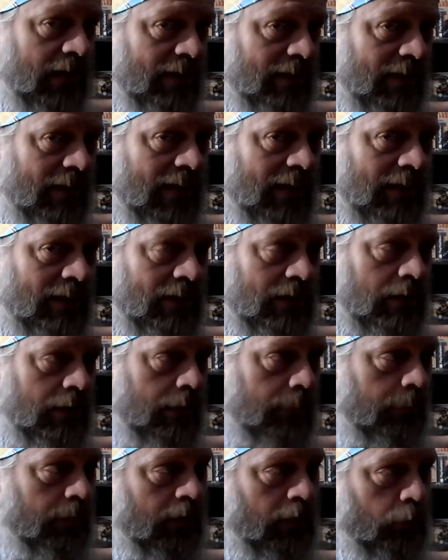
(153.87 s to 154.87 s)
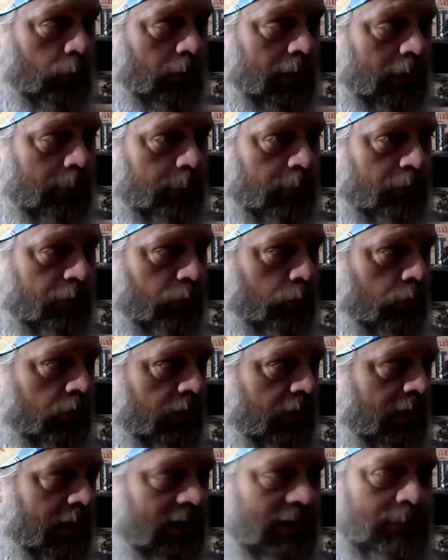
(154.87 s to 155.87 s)
got that about a week before
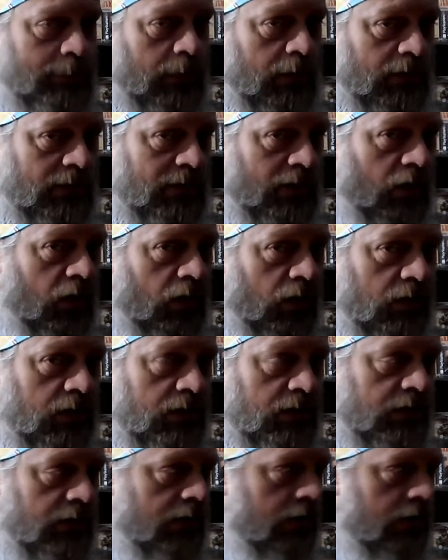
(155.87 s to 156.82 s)
the Xbox launched,